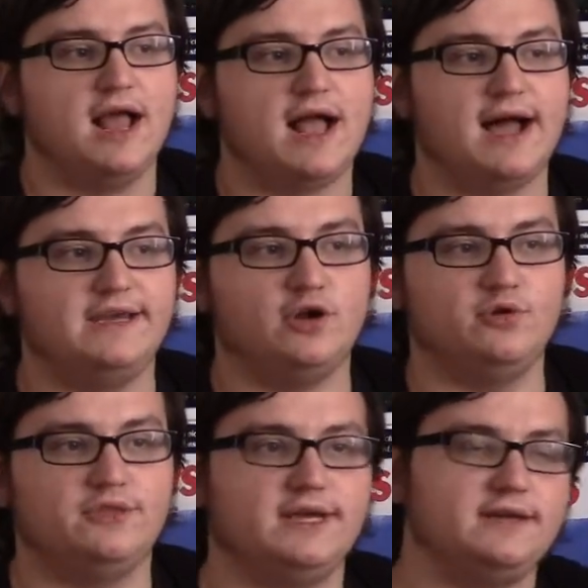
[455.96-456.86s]
I
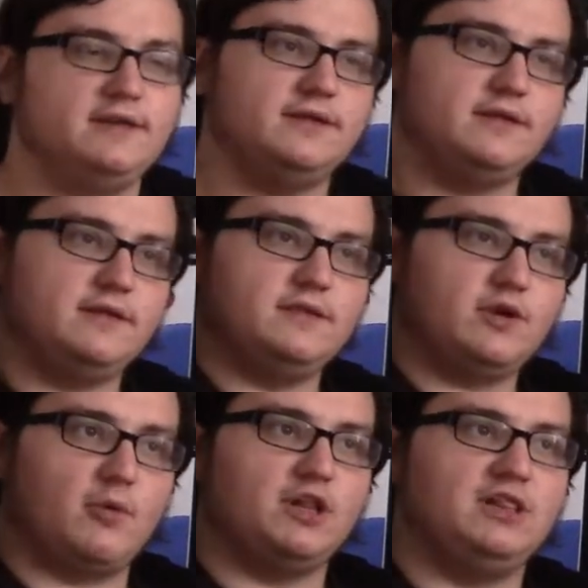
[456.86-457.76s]
know that
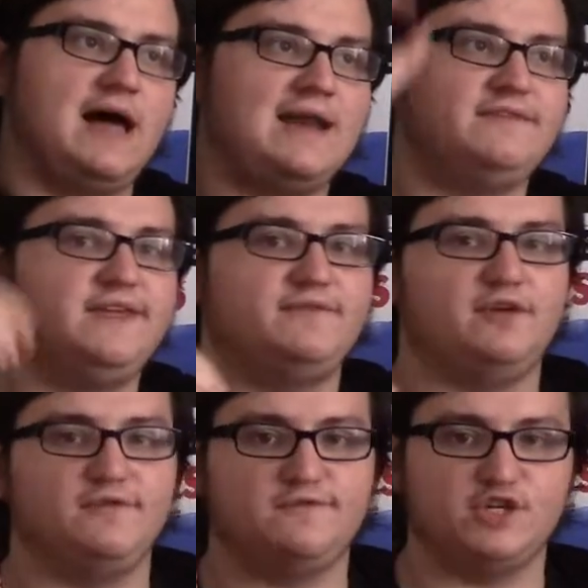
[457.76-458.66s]
there were a lot of
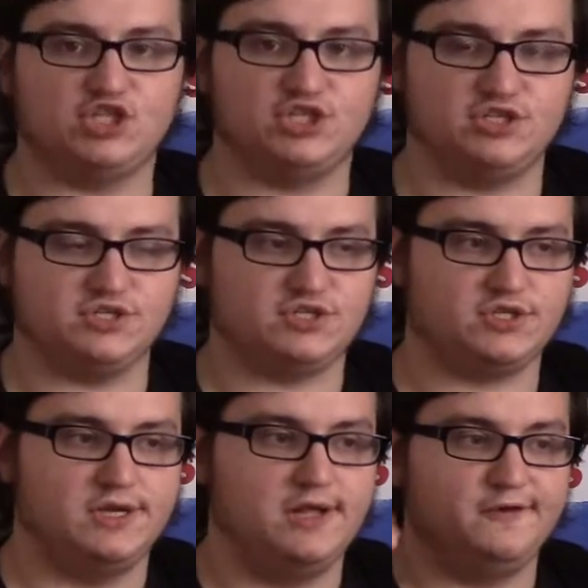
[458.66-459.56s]
different
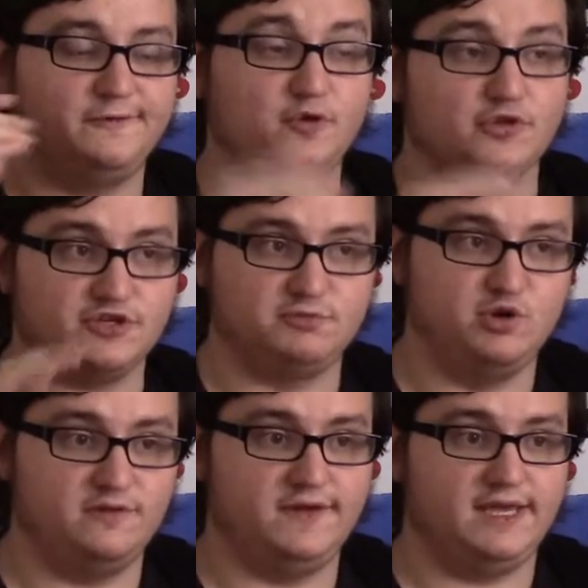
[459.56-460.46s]
visions for this
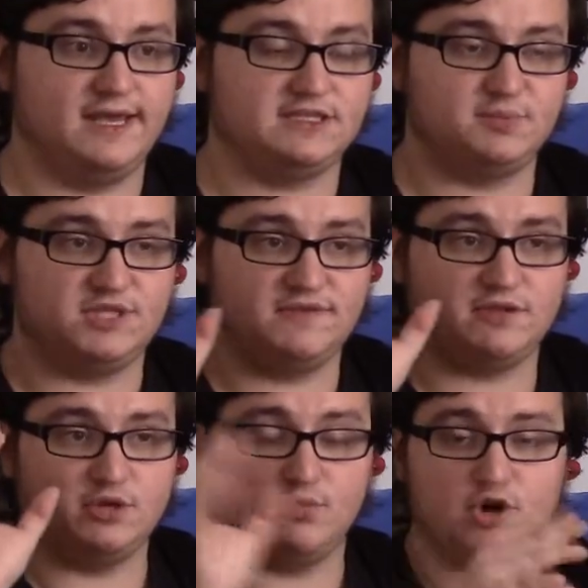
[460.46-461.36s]
movie and
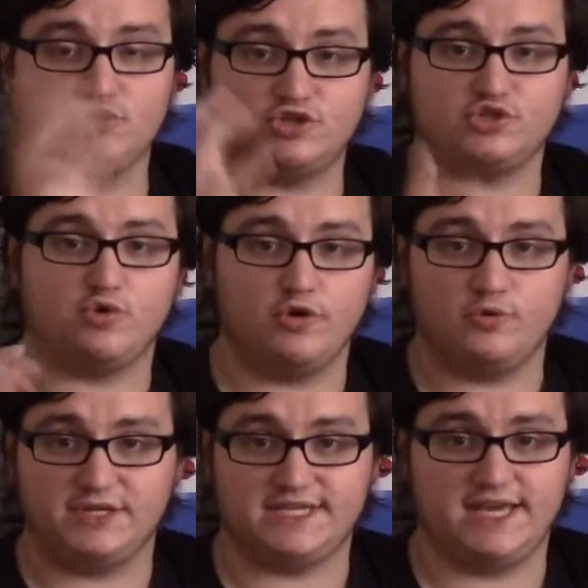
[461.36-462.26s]
specifically where the story
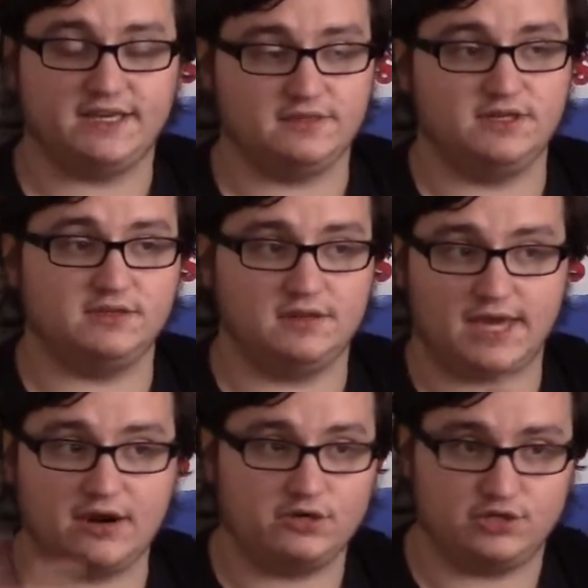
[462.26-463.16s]
would take the, the
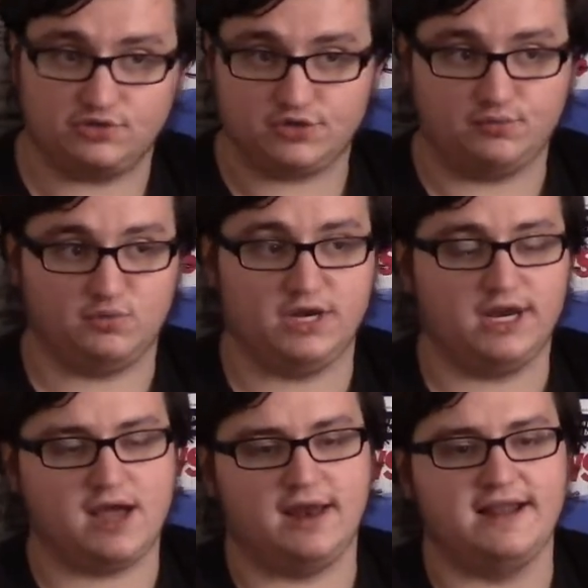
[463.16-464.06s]
characters and
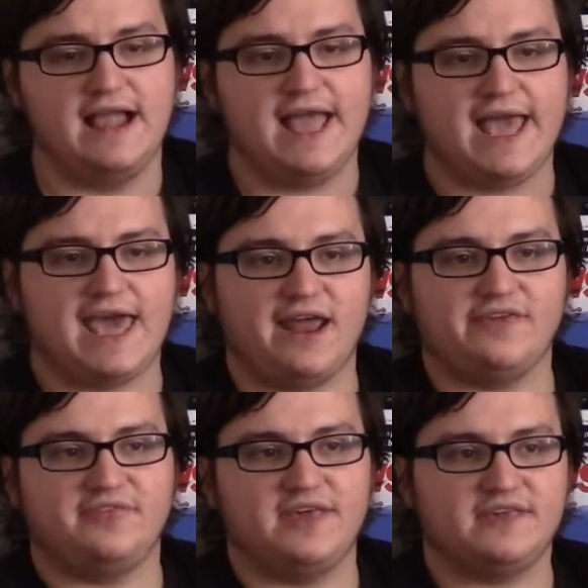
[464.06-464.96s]
whatnot. And
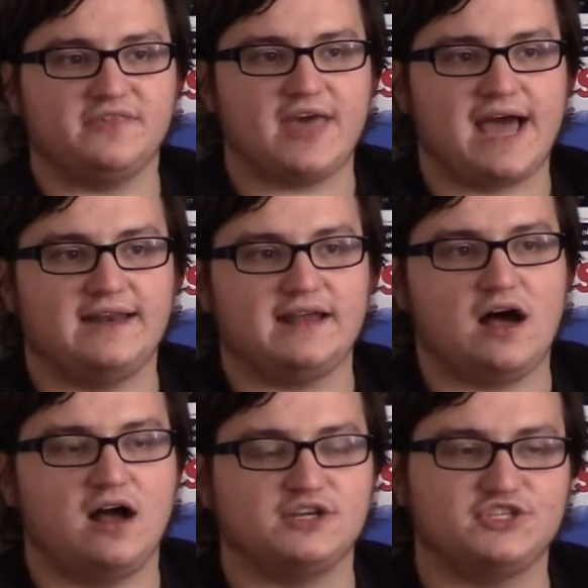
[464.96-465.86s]
I think that,
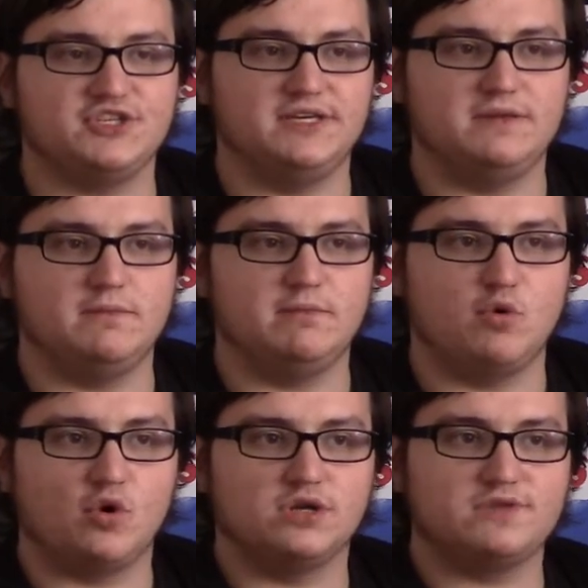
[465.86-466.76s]
honestly,
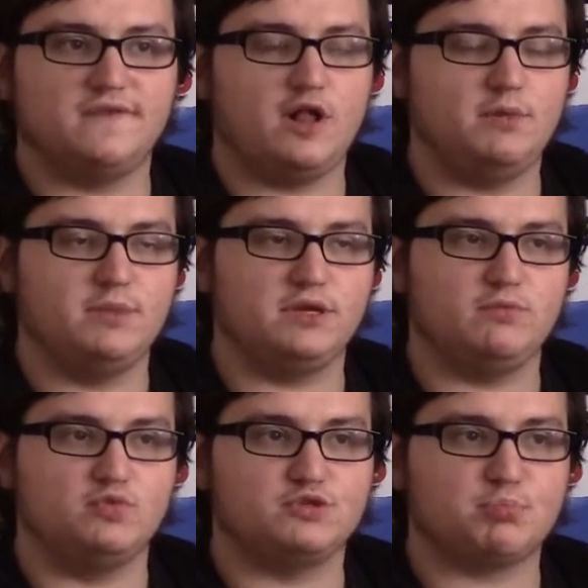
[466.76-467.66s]
more
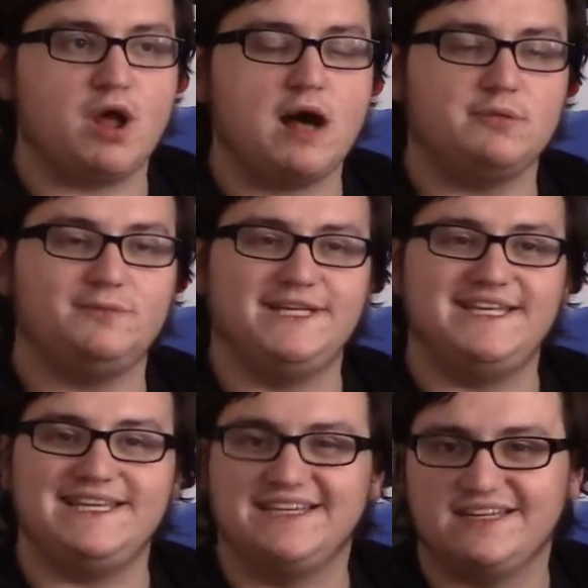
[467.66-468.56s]
development was probably
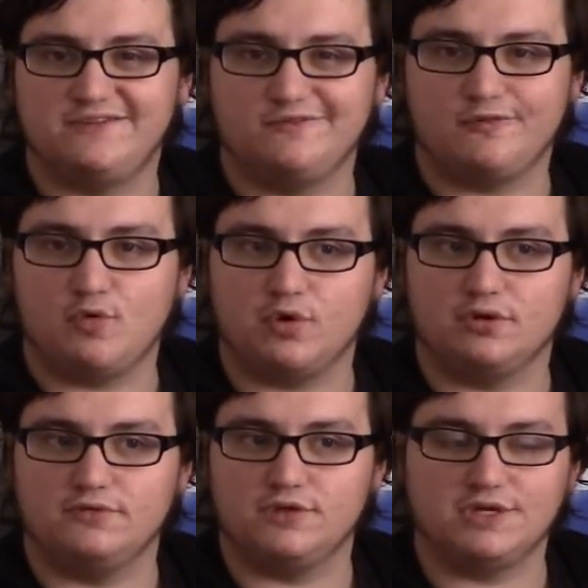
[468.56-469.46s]
needed
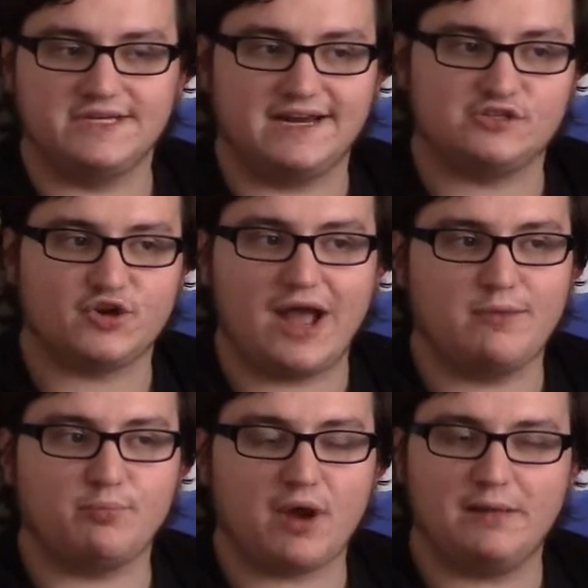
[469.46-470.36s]
for The Good Dinosaur.
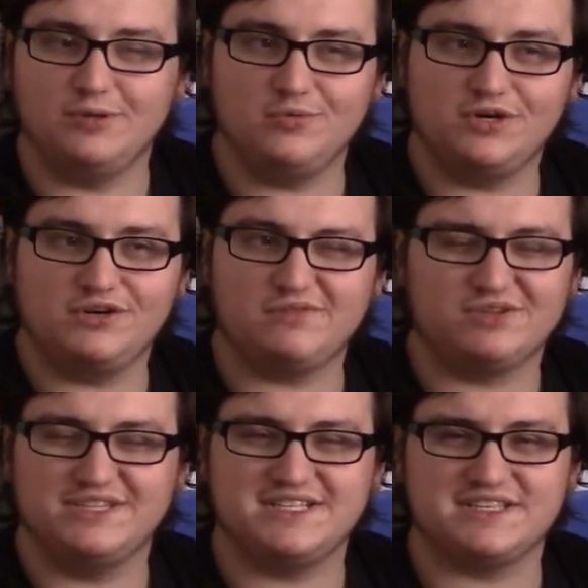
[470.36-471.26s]
I probably wouldn't have
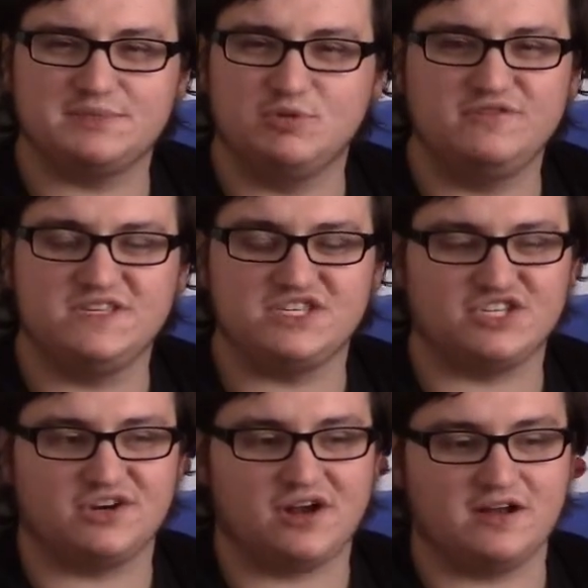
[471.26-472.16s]
released this movie this
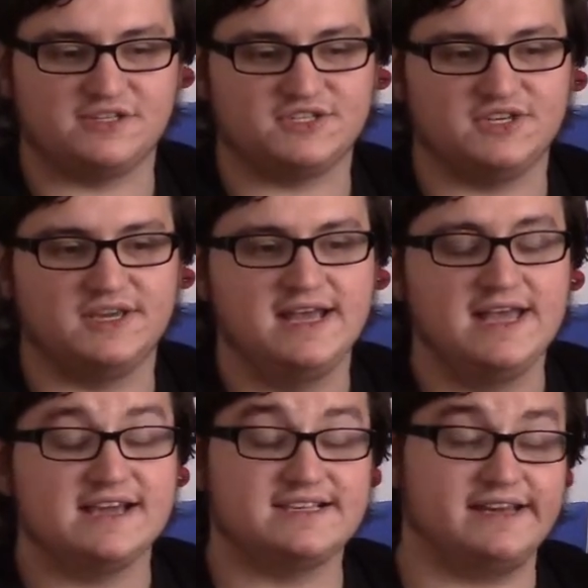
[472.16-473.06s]
year, honestly,
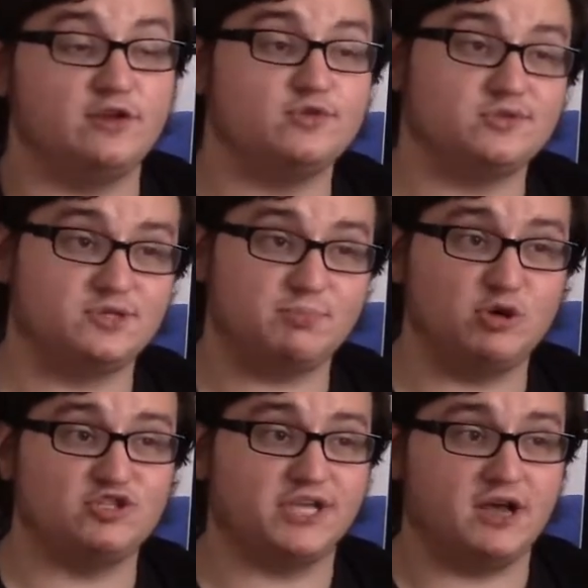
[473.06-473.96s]
because I know this was
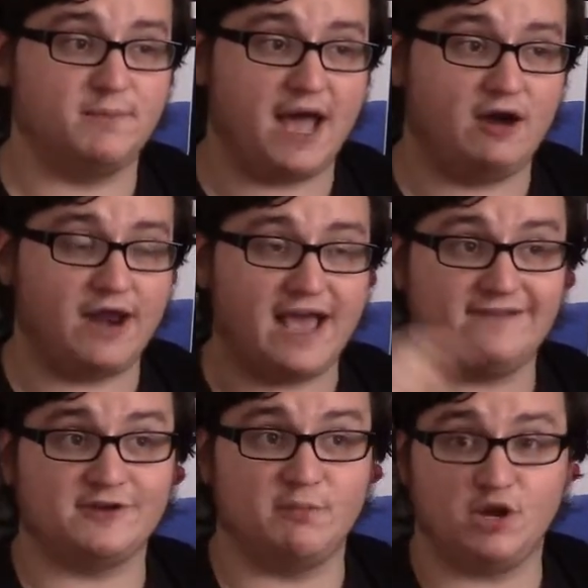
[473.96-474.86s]
supposed to come out
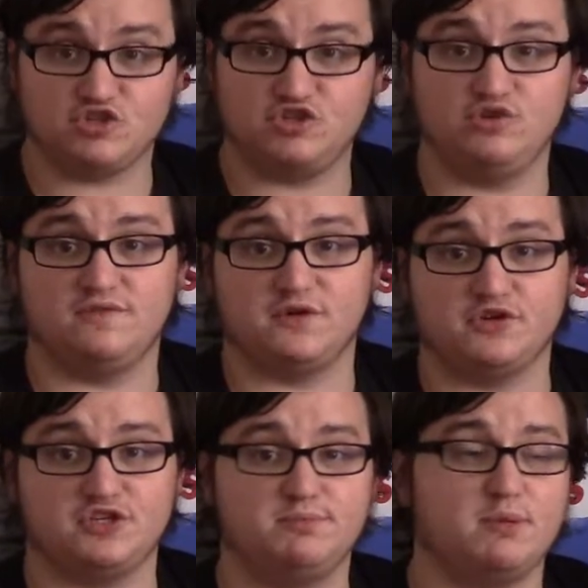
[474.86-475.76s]
after Monsters
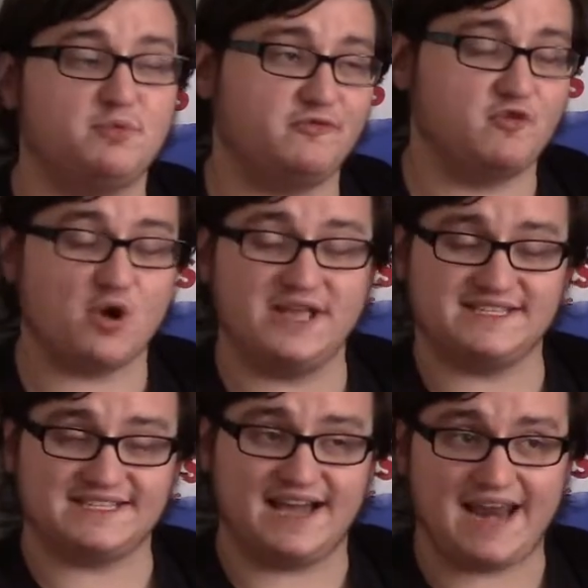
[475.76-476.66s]
University, but before
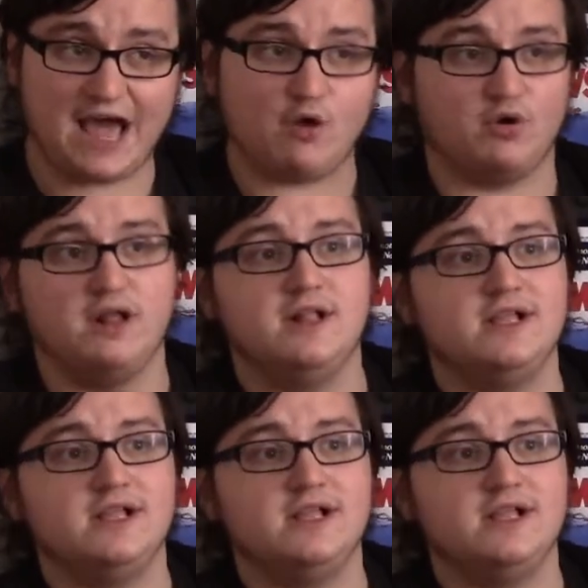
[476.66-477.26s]
Inside Out.